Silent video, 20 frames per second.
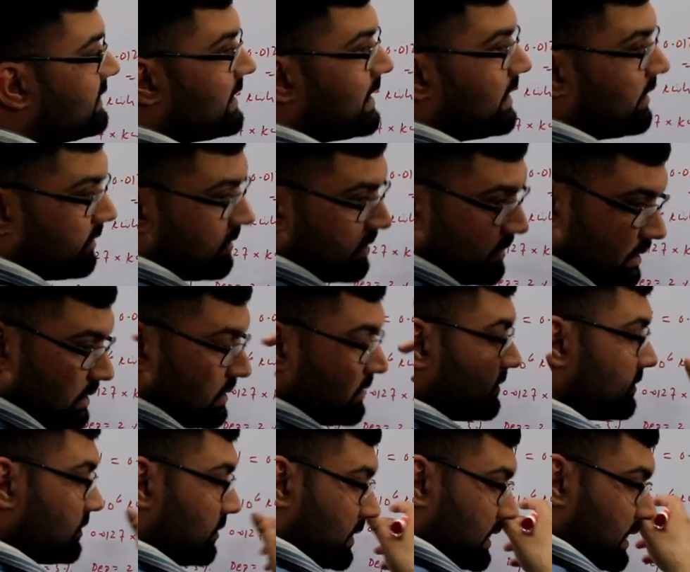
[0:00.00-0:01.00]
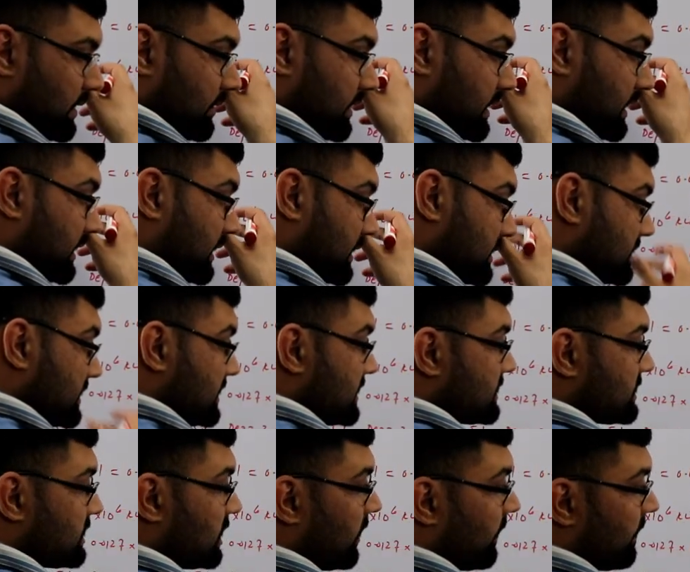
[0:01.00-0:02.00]
10 whatever it is
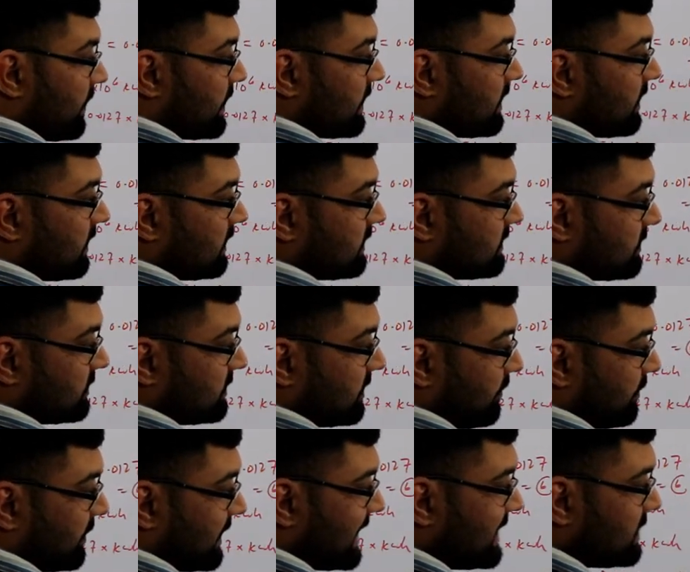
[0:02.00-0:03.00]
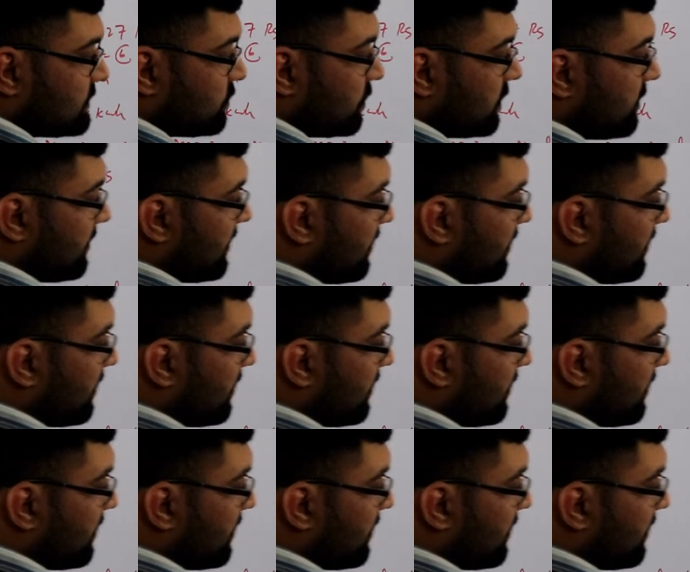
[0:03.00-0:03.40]
so the so the price would